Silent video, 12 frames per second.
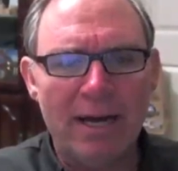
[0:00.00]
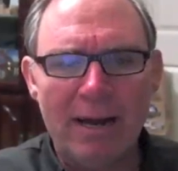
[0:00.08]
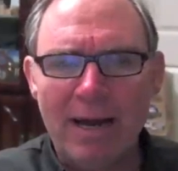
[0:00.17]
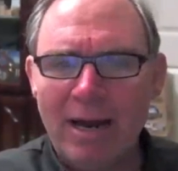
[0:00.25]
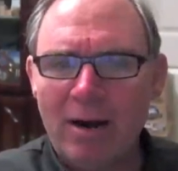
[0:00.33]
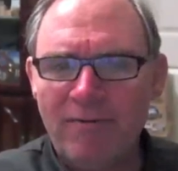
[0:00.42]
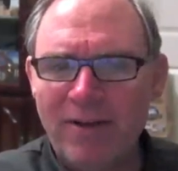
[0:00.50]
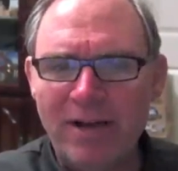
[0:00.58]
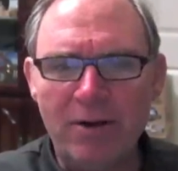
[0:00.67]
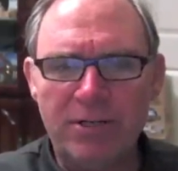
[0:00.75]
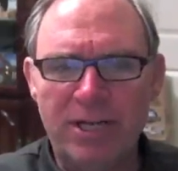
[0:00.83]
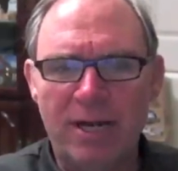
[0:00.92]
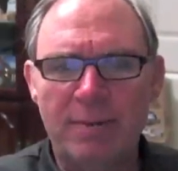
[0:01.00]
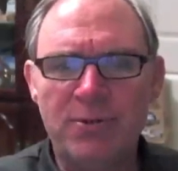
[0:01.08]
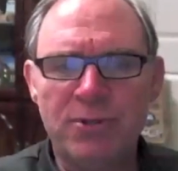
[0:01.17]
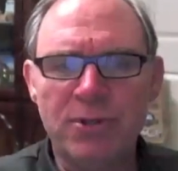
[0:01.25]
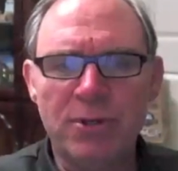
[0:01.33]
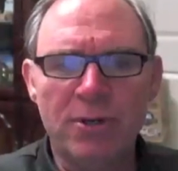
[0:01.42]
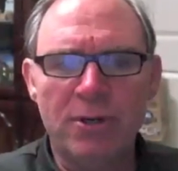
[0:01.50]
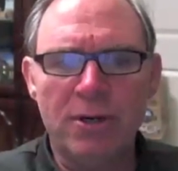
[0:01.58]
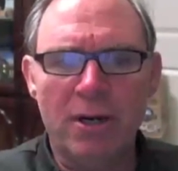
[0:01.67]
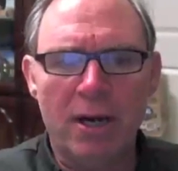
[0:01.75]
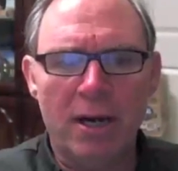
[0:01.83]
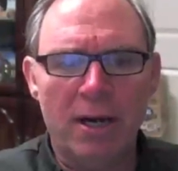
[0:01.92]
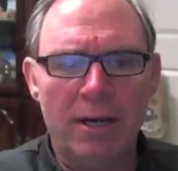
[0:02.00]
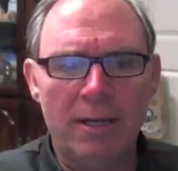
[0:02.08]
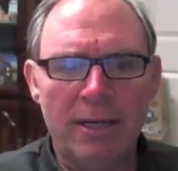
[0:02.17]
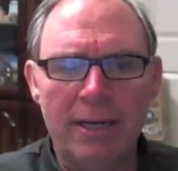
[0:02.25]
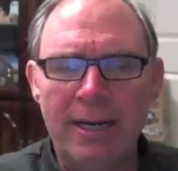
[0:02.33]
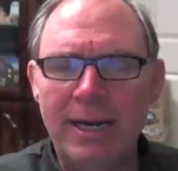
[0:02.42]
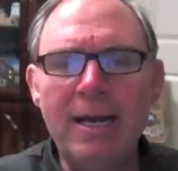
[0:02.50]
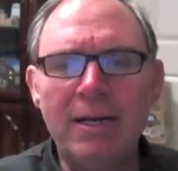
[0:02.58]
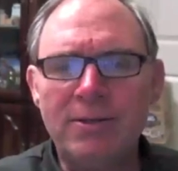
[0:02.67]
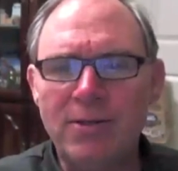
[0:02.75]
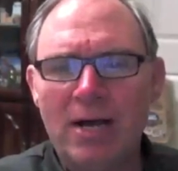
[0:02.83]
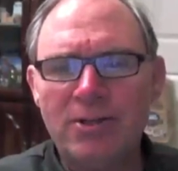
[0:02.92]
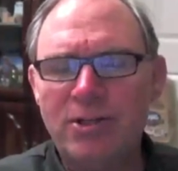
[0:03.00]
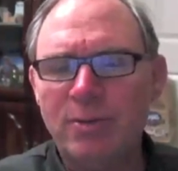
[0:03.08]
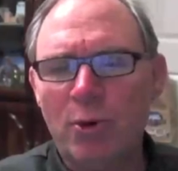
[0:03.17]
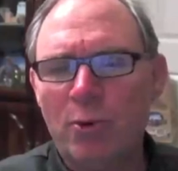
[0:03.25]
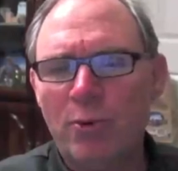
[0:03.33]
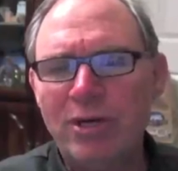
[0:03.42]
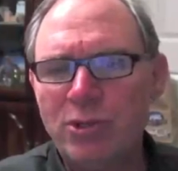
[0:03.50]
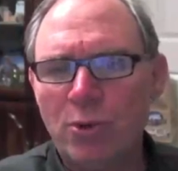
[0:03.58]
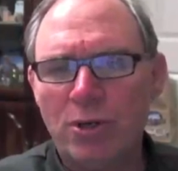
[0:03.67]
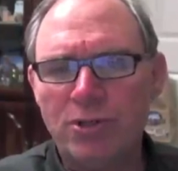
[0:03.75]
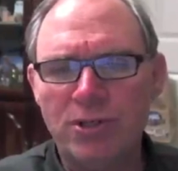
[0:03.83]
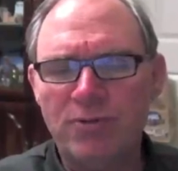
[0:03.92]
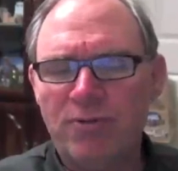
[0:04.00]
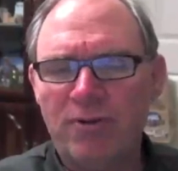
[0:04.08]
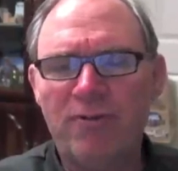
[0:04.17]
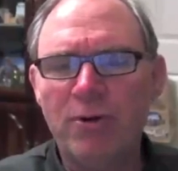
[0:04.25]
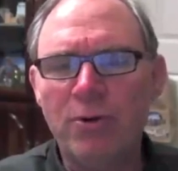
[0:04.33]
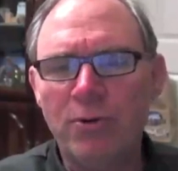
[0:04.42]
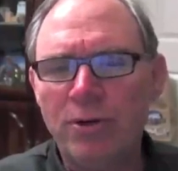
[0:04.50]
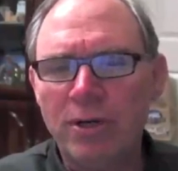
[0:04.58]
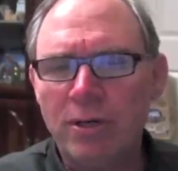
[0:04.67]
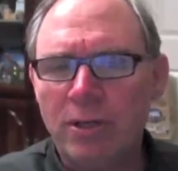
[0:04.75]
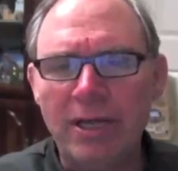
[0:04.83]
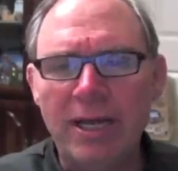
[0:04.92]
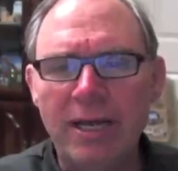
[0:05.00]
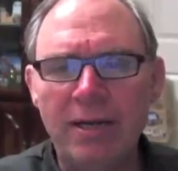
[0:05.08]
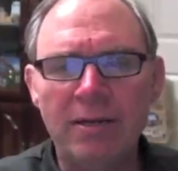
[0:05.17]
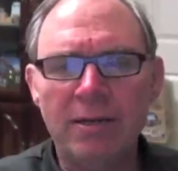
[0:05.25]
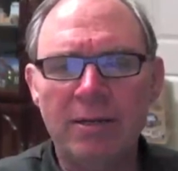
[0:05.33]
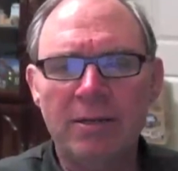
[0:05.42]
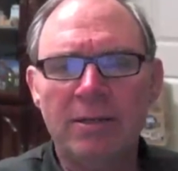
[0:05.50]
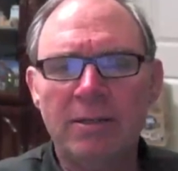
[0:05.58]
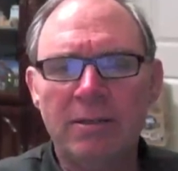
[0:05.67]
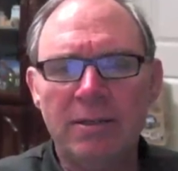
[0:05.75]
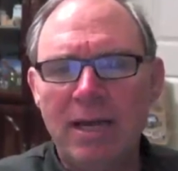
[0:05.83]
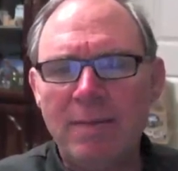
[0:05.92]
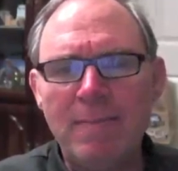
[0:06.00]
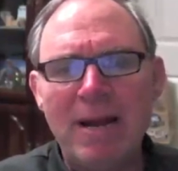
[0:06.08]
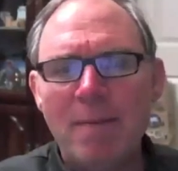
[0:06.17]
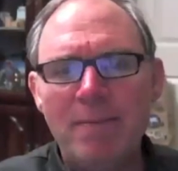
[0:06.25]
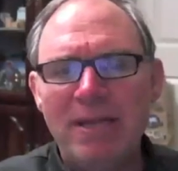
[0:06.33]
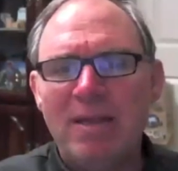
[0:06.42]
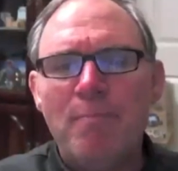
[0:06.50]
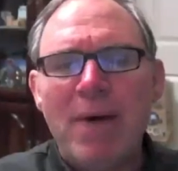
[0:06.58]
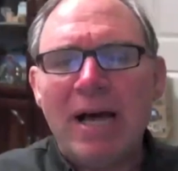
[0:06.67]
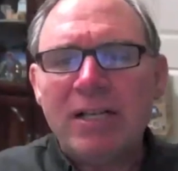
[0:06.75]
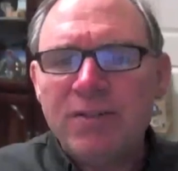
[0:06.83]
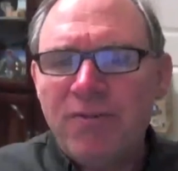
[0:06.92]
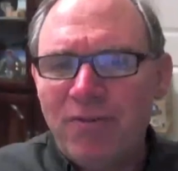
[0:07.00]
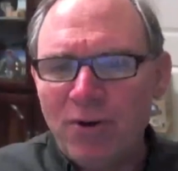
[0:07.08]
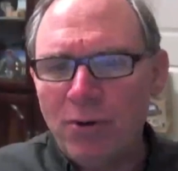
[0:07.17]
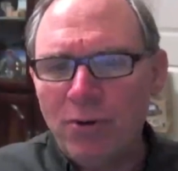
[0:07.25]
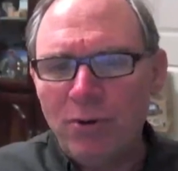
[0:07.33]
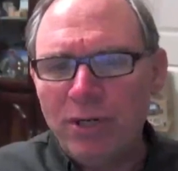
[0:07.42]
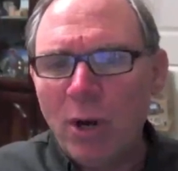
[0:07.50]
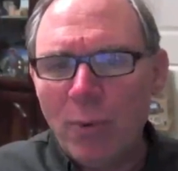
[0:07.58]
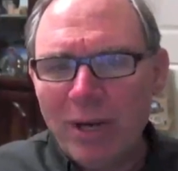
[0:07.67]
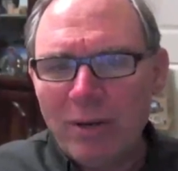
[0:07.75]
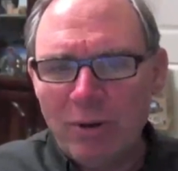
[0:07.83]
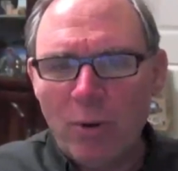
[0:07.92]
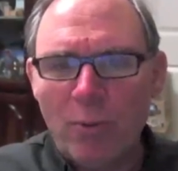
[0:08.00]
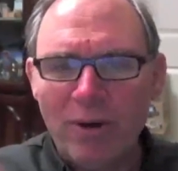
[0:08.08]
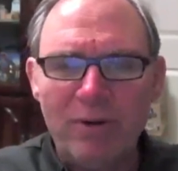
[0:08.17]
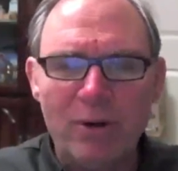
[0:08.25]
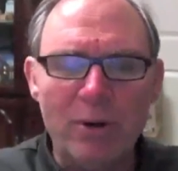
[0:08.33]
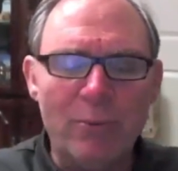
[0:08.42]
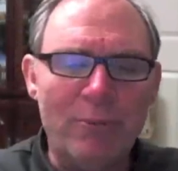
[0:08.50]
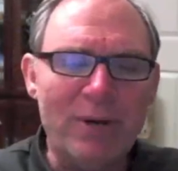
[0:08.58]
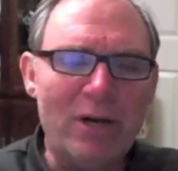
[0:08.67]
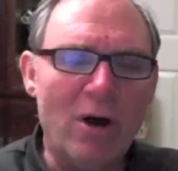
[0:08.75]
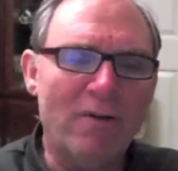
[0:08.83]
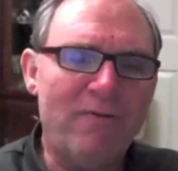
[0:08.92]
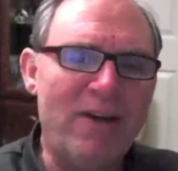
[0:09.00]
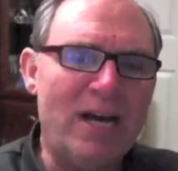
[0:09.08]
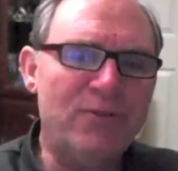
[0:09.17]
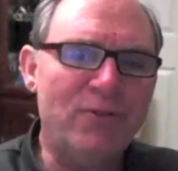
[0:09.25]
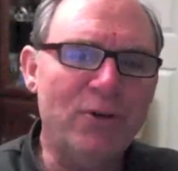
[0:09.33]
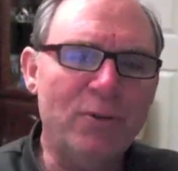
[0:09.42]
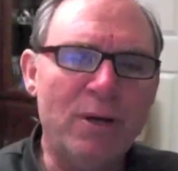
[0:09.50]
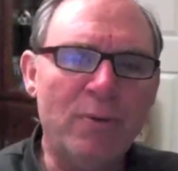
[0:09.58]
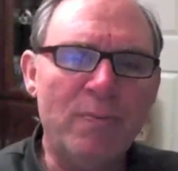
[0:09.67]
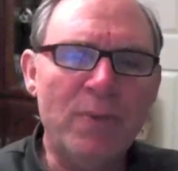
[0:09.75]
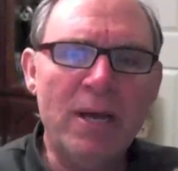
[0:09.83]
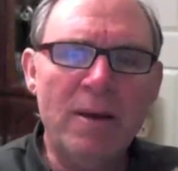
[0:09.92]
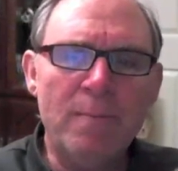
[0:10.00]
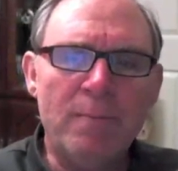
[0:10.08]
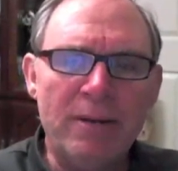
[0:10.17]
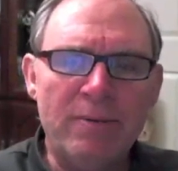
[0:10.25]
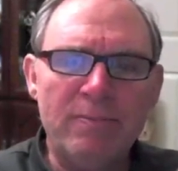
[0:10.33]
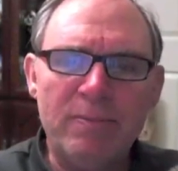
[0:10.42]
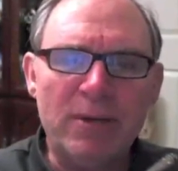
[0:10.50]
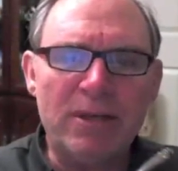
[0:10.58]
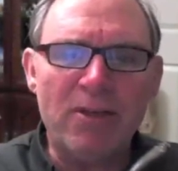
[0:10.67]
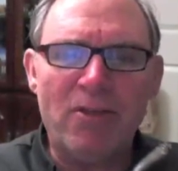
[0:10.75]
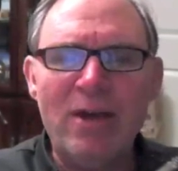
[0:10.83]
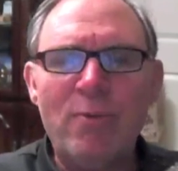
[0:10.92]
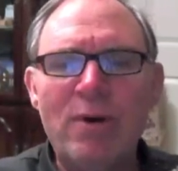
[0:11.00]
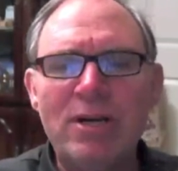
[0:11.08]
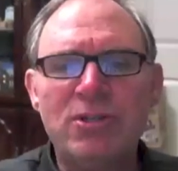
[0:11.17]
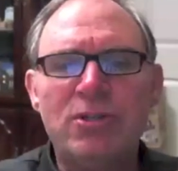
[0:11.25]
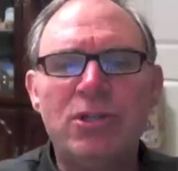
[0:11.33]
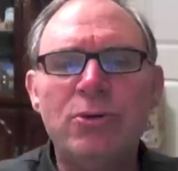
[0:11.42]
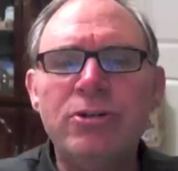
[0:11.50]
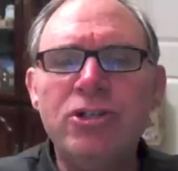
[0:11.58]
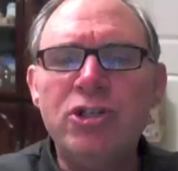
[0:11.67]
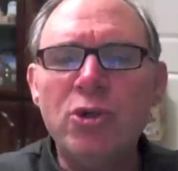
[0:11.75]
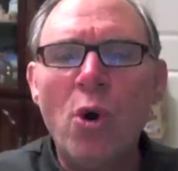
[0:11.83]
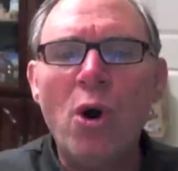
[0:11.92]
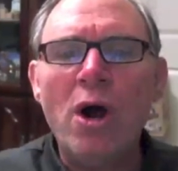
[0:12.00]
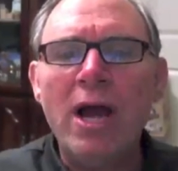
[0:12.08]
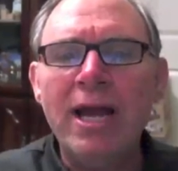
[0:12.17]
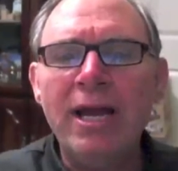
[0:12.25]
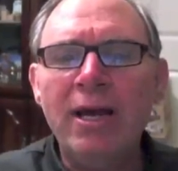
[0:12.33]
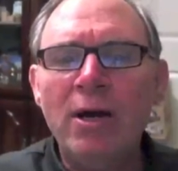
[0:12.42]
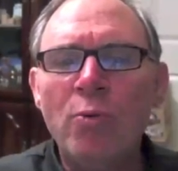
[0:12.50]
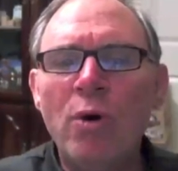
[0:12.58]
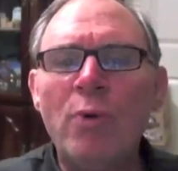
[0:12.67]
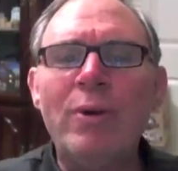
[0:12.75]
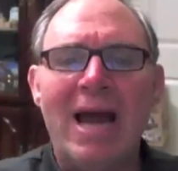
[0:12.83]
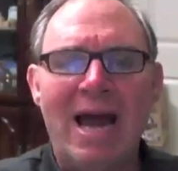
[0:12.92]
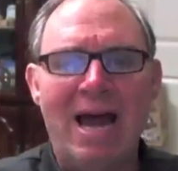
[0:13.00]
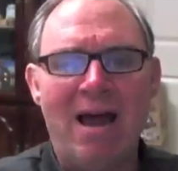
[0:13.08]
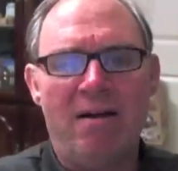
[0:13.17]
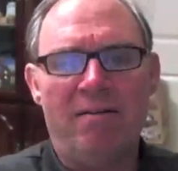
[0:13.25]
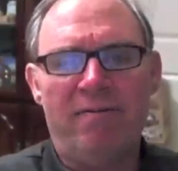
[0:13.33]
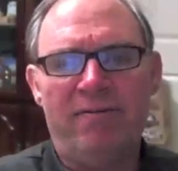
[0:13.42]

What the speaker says: at our fingertips an inexhaustible resources for food, clean. It may not be the best food, when we call it fast food, but the thing was to enjoy what we have.